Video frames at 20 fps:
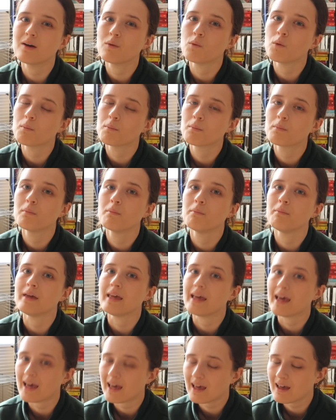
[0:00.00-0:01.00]
will
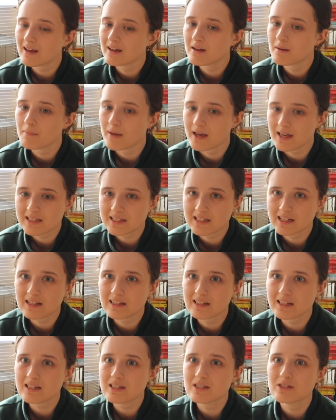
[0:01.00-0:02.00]
be it
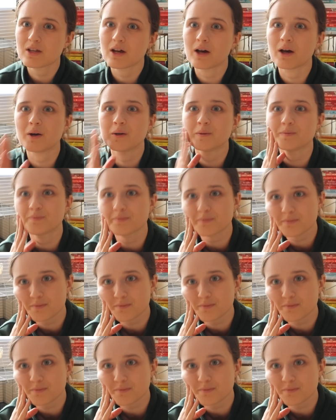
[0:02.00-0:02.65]
basically so